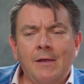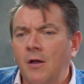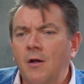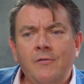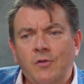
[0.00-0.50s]
go,
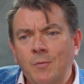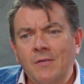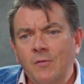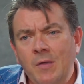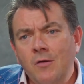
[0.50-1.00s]
oh, there's too
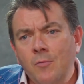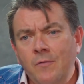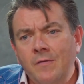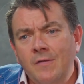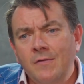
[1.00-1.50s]
many superhero
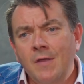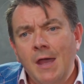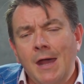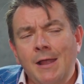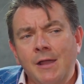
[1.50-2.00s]
movies.
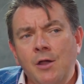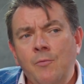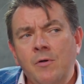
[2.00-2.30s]
And I go,